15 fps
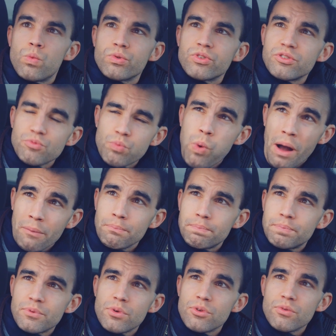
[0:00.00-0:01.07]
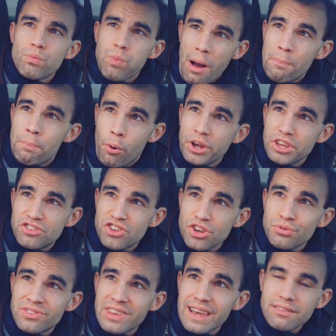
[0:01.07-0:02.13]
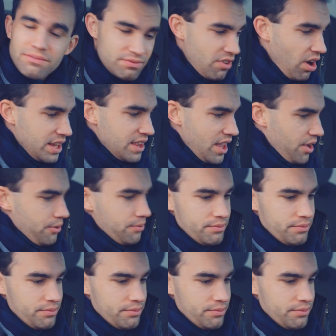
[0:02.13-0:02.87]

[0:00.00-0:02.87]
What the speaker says: 1.2 seconds. Right, no,